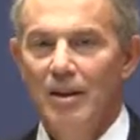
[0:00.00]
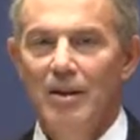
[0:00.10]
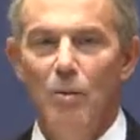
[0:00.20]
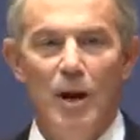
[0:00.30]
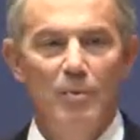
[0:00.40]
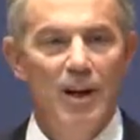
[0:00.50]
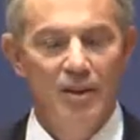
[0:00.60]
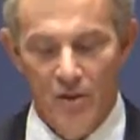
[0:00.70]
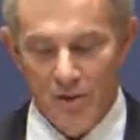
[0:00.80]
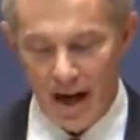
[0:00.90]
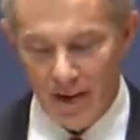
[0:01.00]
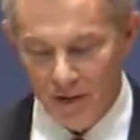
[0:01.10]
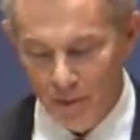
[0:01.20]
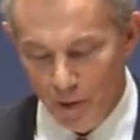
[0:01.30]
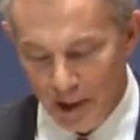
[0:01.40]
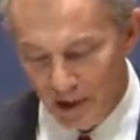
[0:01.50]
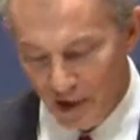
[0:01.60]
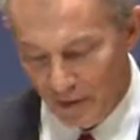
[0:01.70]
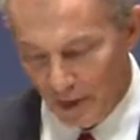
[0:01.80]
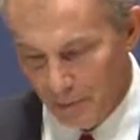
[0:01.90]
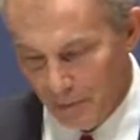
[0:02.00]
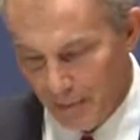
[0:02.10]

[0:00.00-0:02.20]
the way we interact with each other.